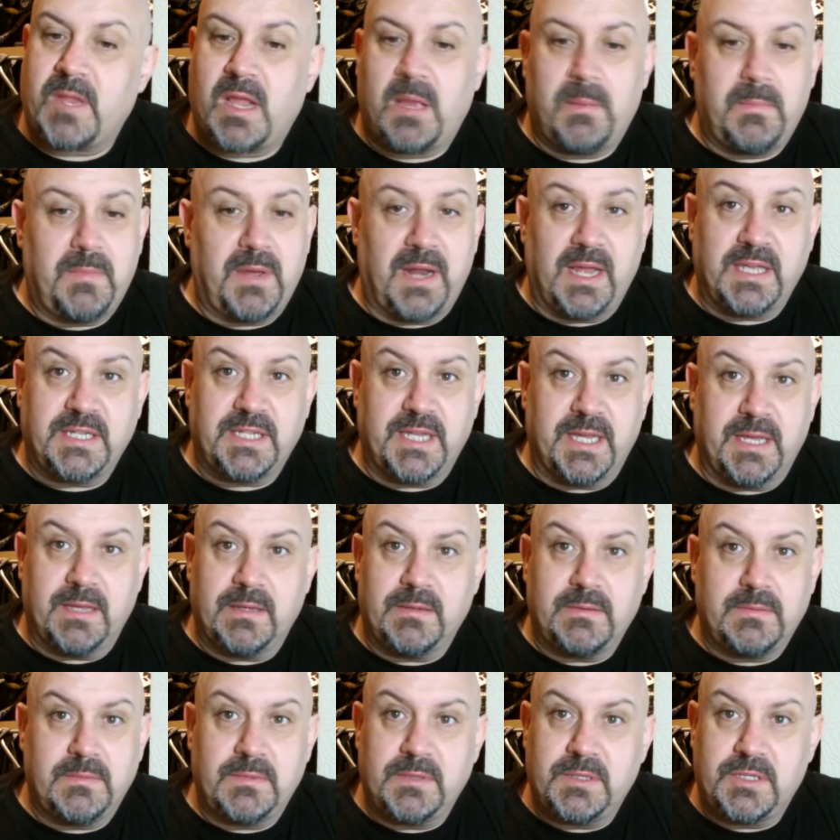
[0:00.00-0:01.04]
But that's it.
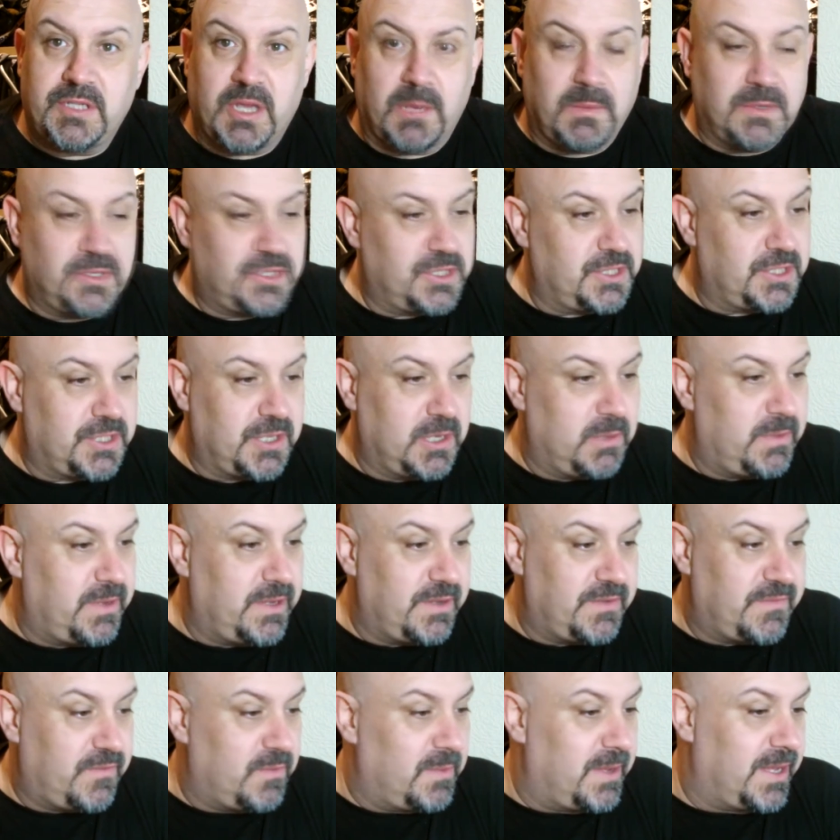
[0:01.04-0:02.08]
Summer's just going to be,
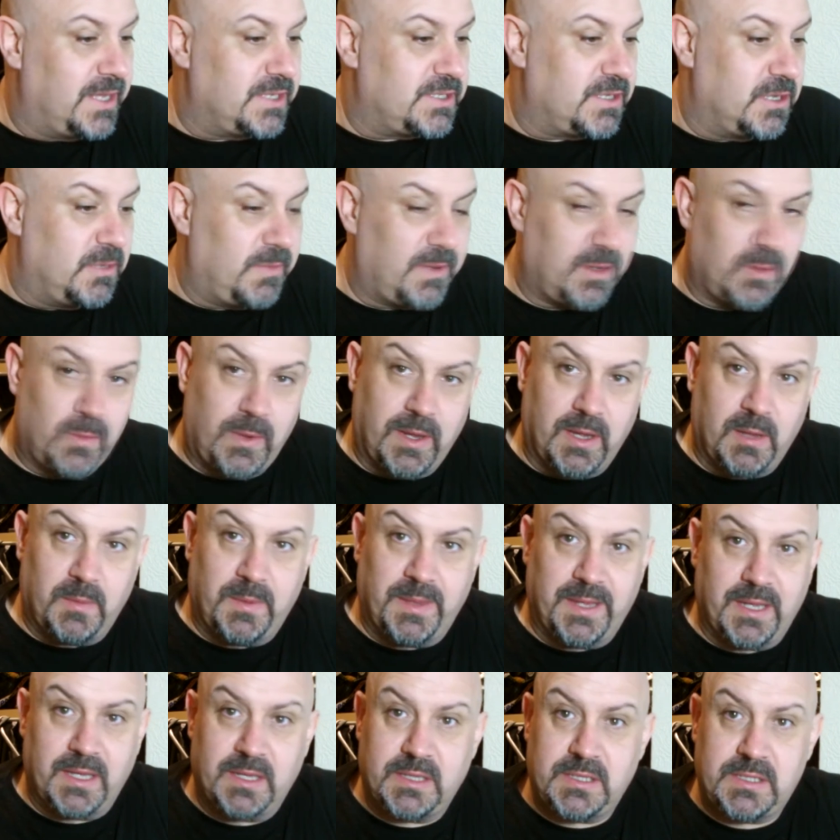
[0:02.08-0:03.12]
for me, it's going to be wheat
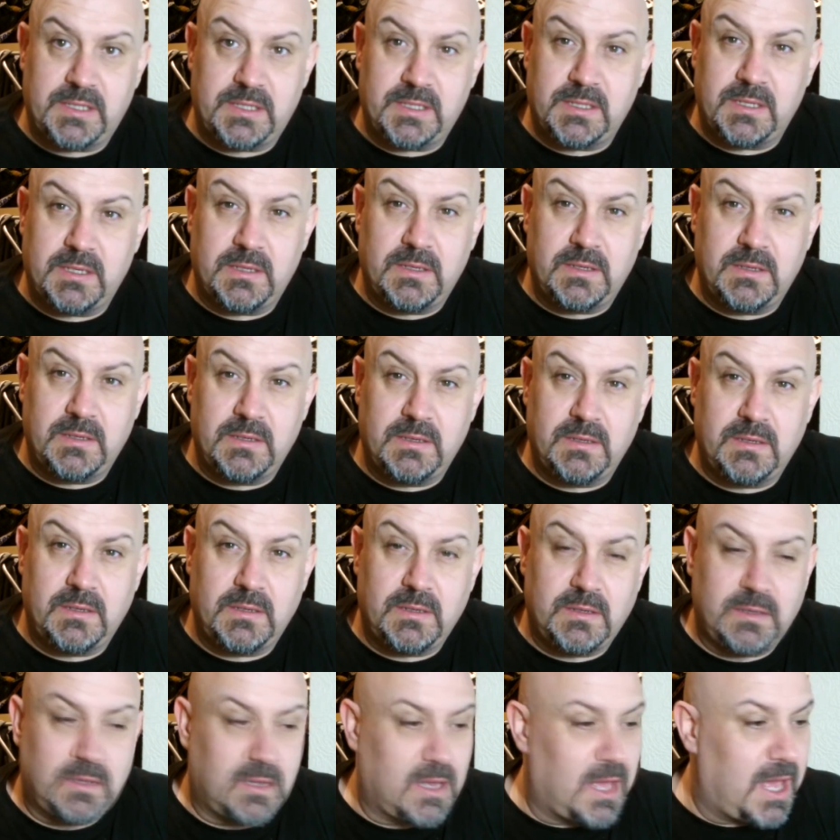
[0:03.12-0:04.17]
beers
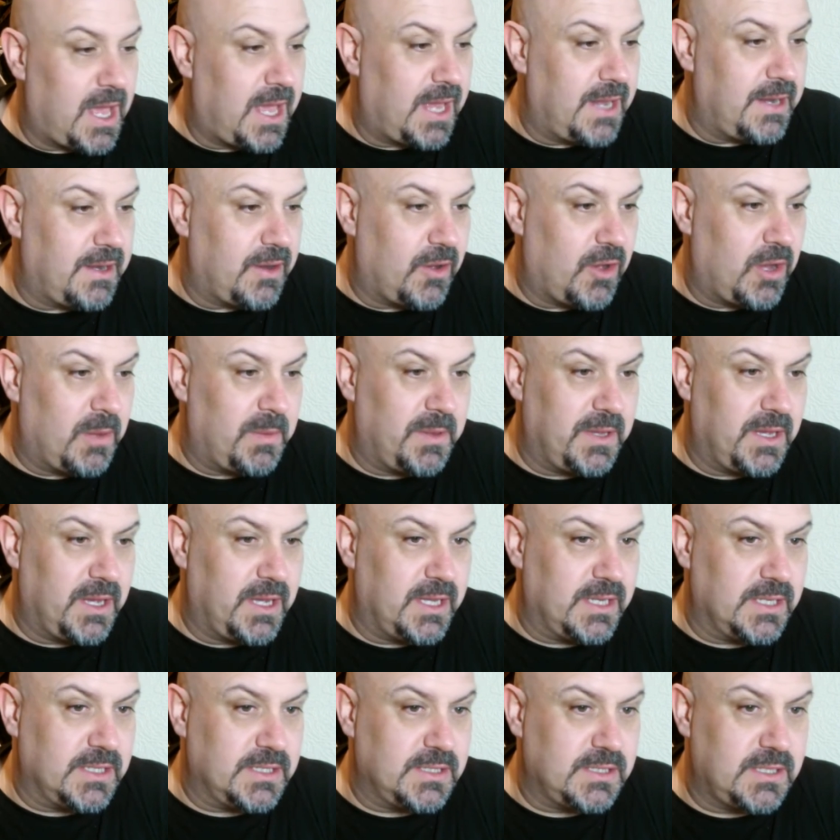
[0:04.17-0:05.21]
and
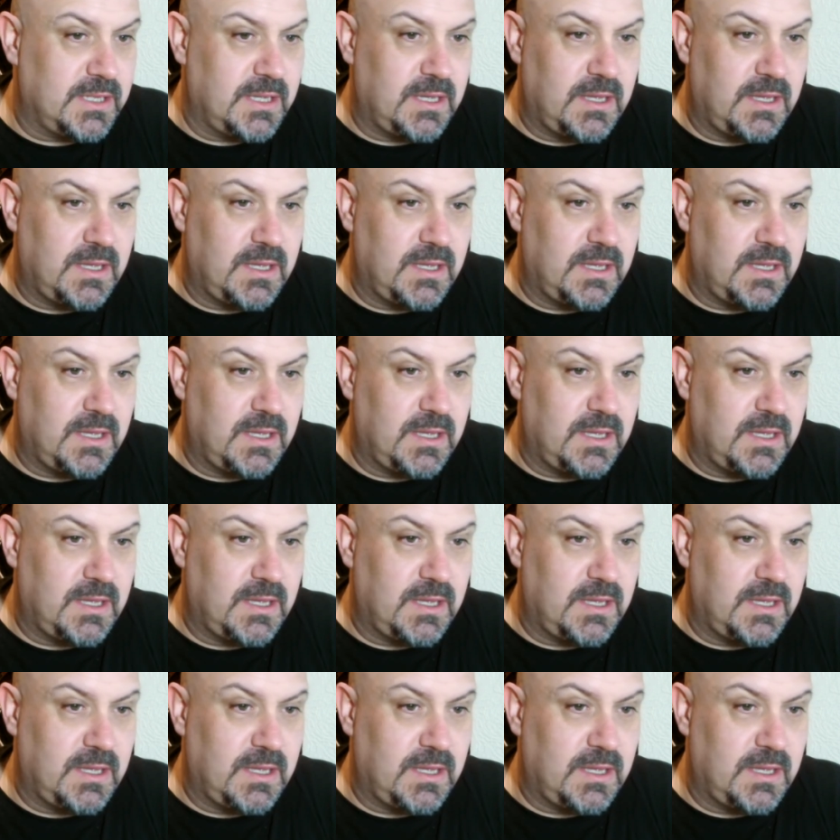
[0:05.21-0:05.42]
IPAs.